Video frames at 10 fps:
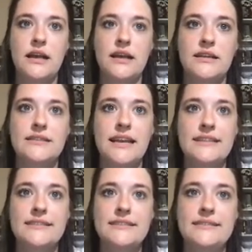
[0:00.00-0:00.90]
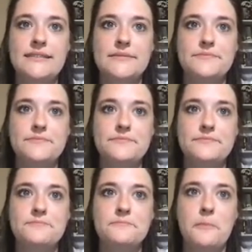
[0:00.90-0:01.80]
lessons
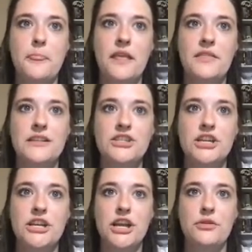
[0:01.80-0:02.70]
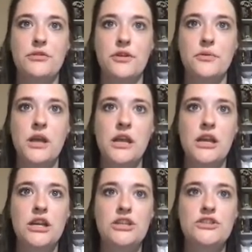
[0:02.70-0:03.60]
that you're going to go through.
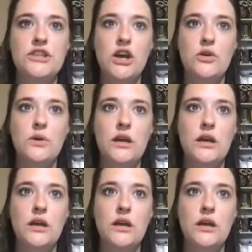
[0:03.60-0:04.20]
So